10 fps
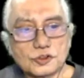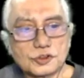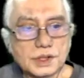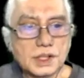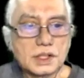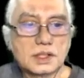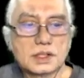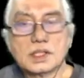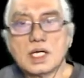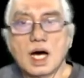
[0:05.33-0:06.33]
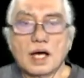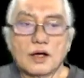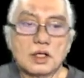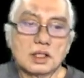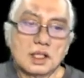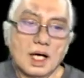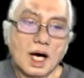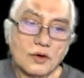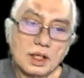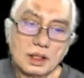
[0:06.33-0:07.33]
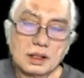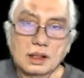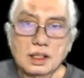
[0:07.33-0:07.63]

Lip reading: 2, 3. I will